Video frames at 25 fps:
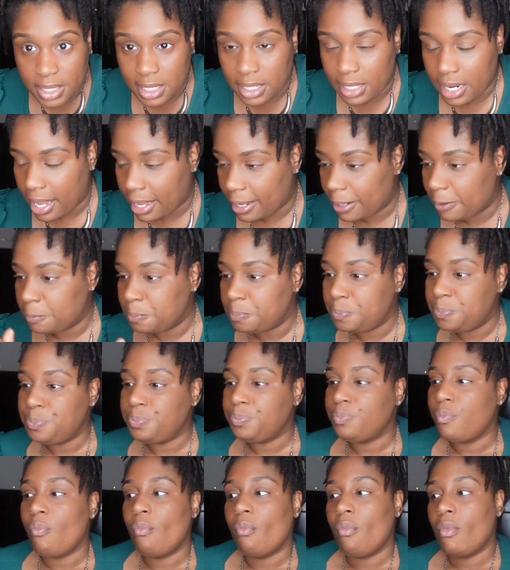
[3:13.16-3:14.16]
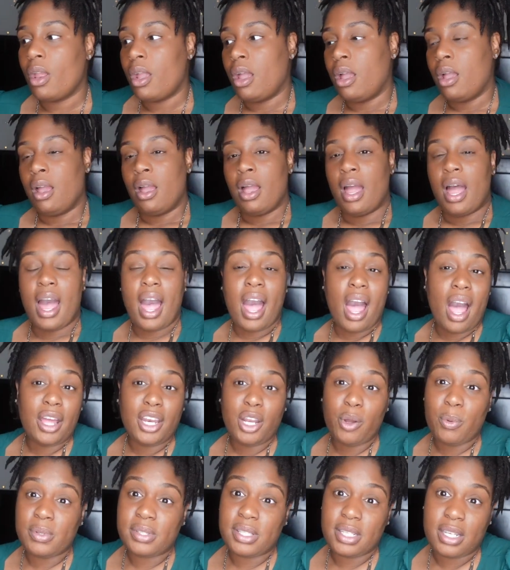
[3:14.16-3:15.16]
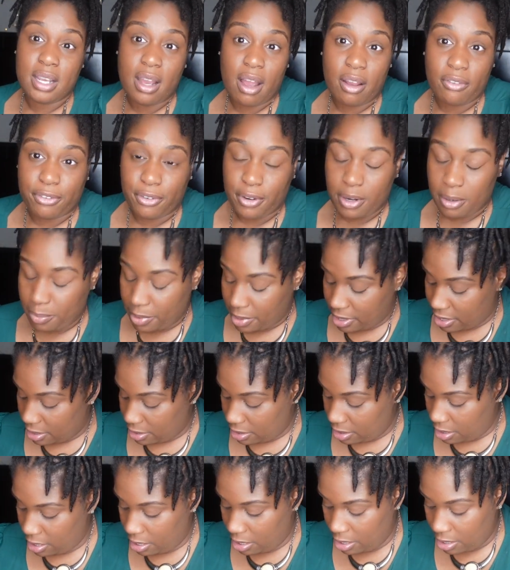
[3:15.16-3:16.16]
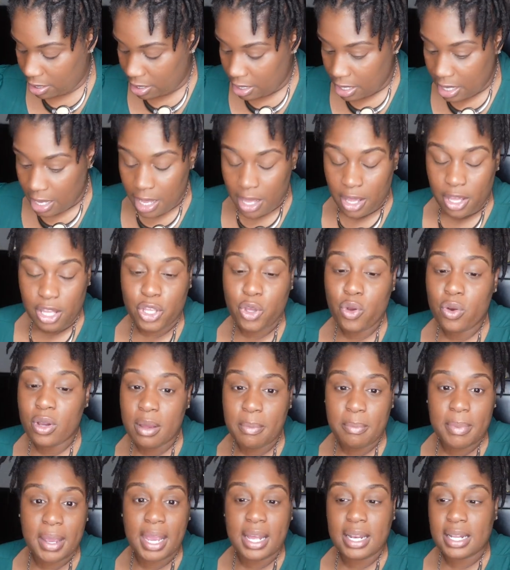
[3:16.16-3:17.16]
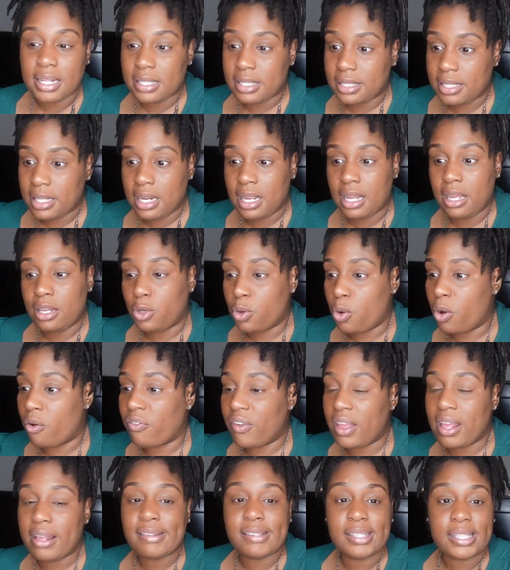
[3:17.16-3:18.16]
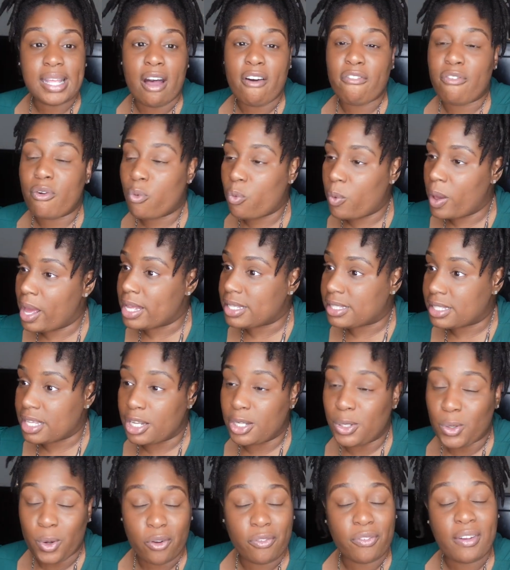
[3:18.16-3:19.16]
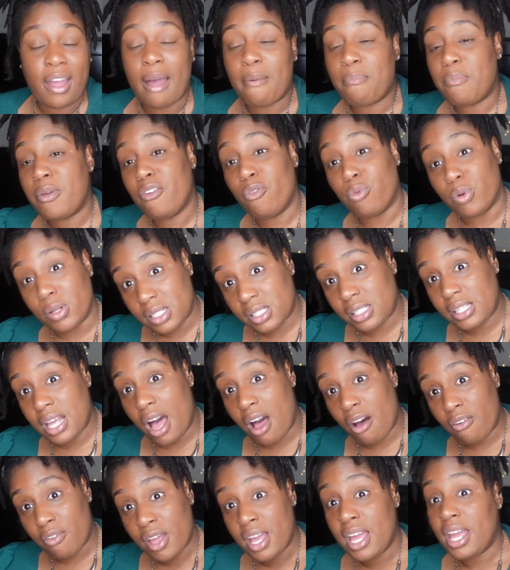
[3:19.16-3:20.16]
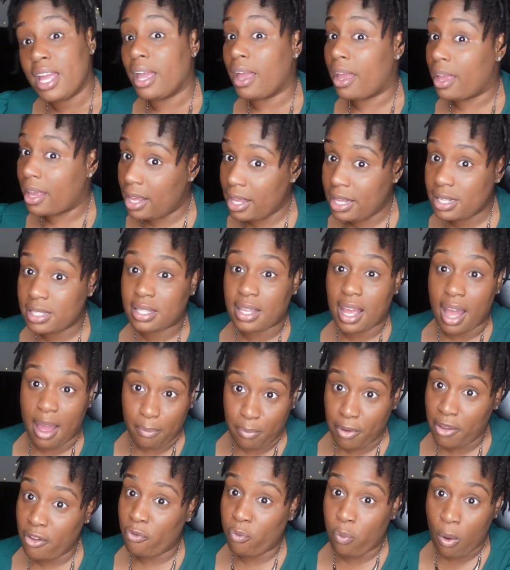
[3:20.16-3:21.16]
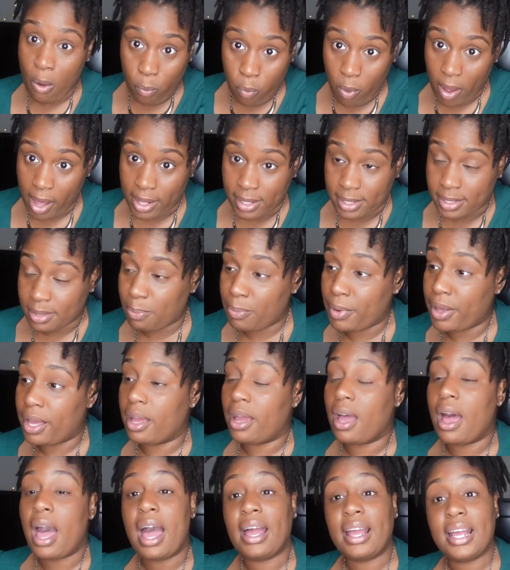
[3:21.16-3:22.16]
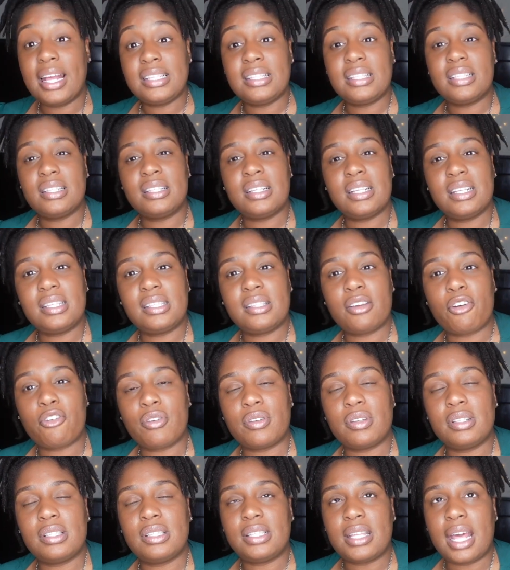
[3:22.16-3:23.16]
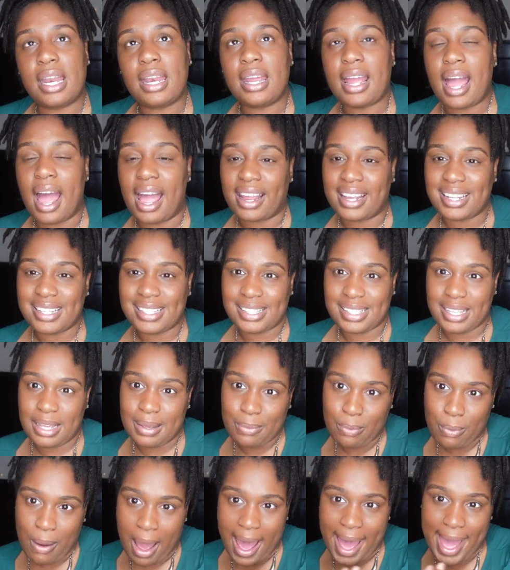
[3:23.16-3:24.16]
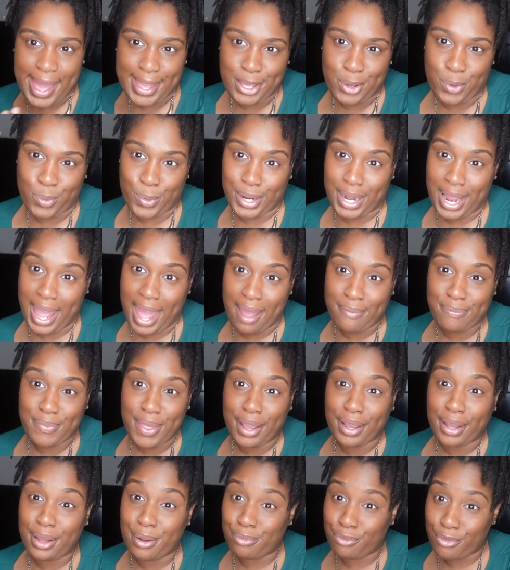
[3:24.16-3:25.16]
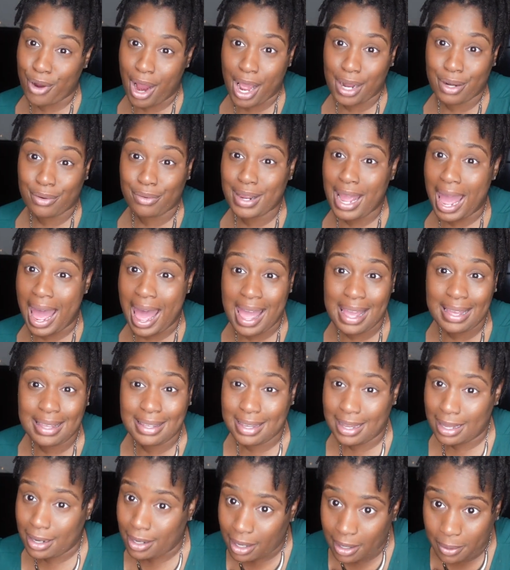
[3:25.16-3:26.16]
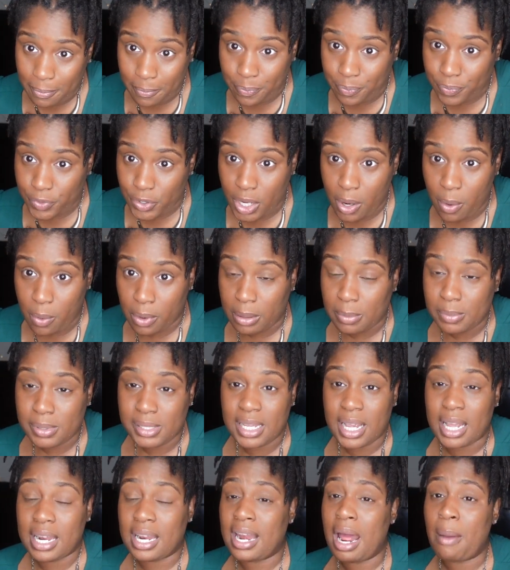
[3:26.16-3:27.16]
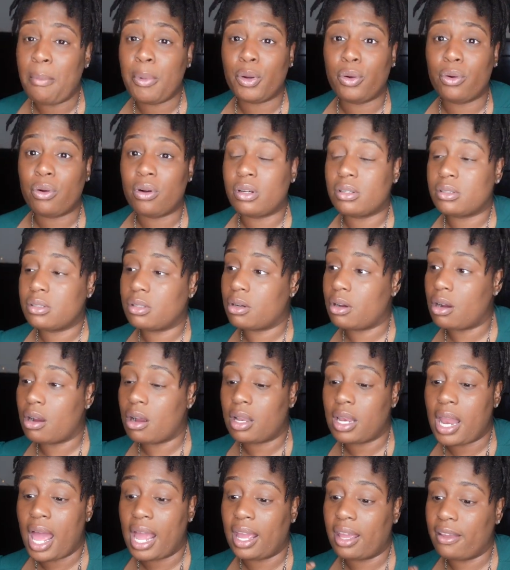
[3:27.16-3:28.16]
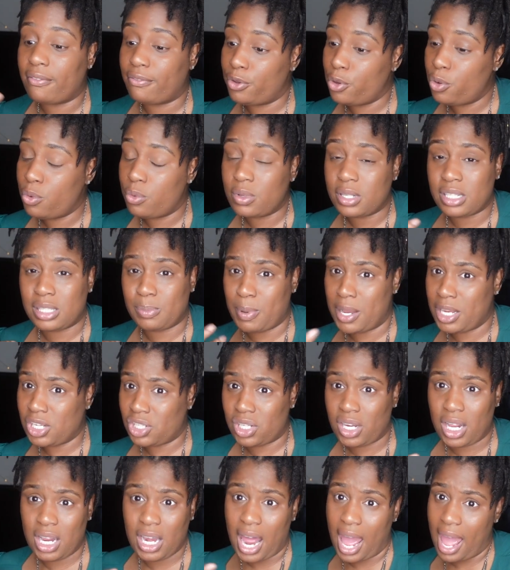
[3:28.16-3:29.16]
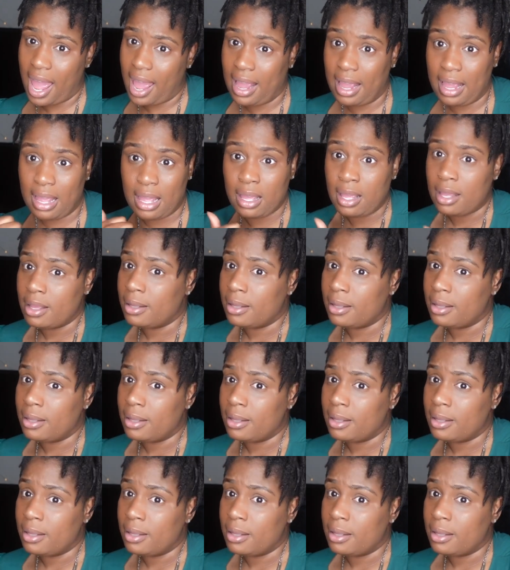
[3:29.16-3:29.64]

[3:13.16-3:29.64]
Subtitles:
Like, I don't know what city y'all from, but you can be in a city, north, east, south, and west. And north got beef with south, and east got beef with west. But I guess in this certain setting, I can see why you want to have that camaraderie. I get it. You get what I'm saying? And I'm a gross girl. Like, if you, especially, like,